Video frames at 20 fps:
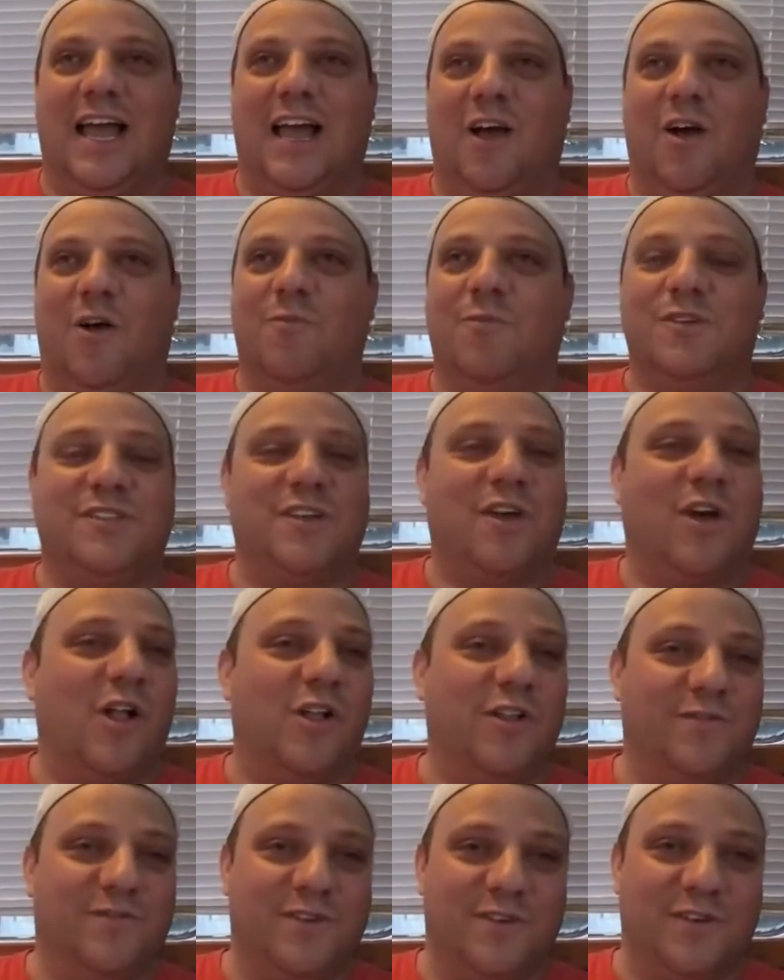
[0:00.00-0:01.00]
almost
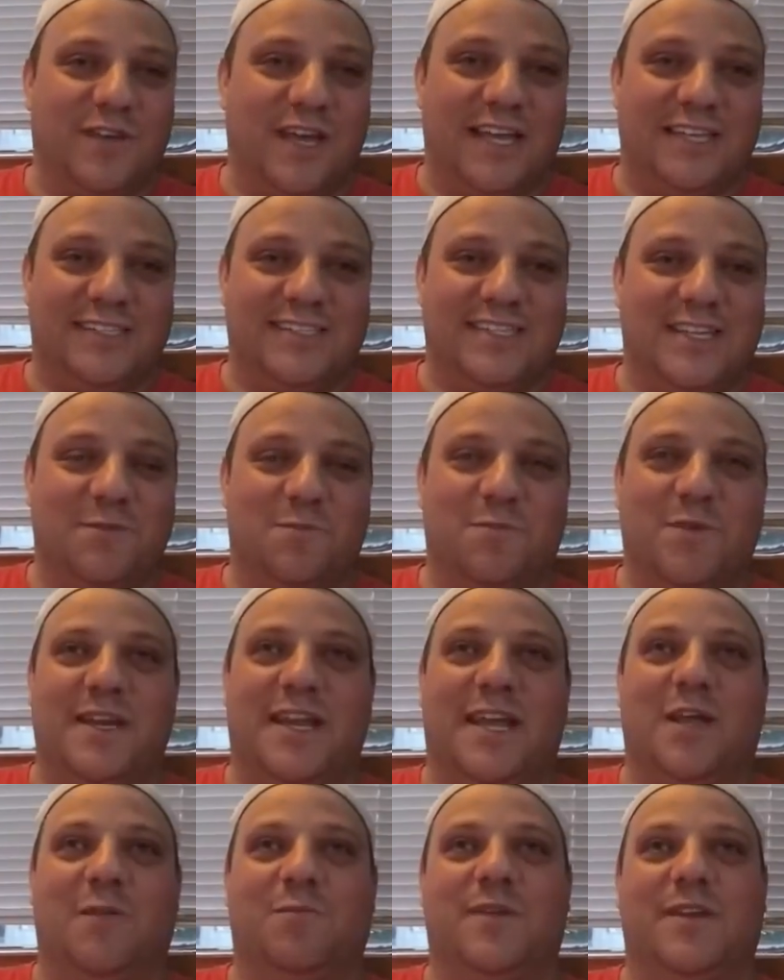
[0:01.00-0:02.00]
all of you guys that have been
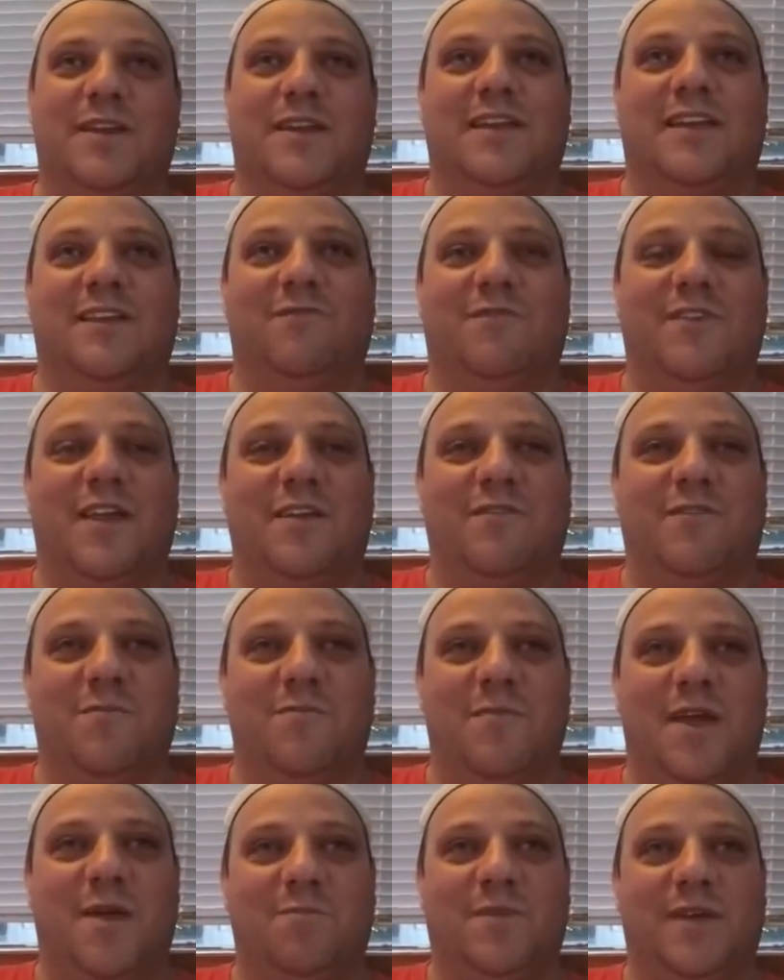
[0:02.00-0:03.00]
helping have never
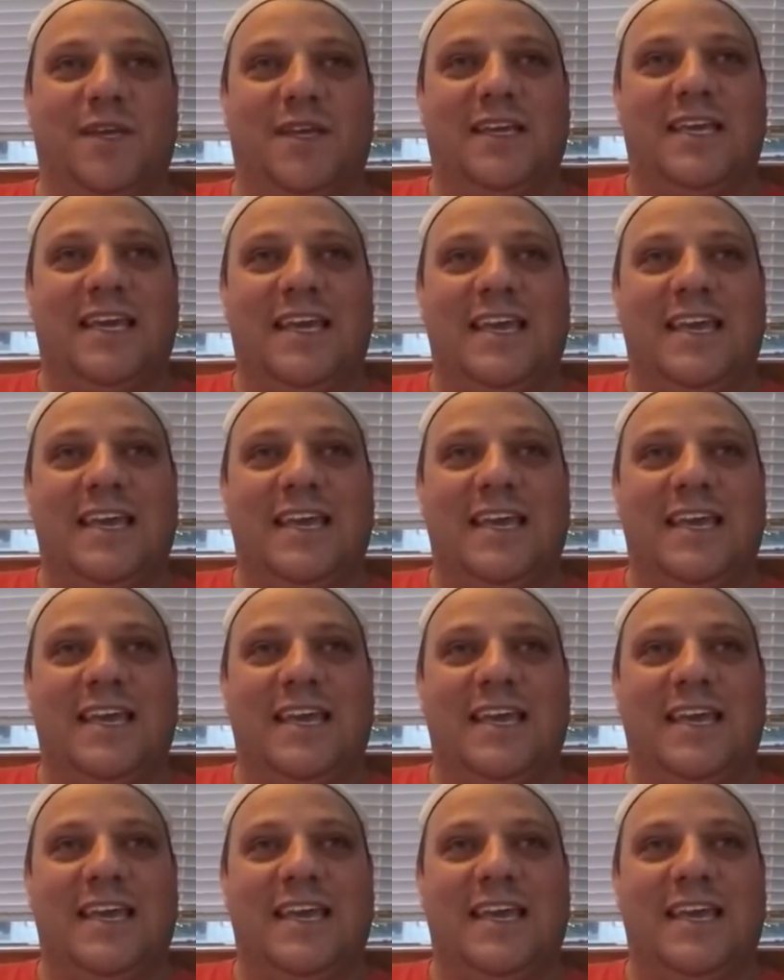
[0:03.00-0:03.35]
met me.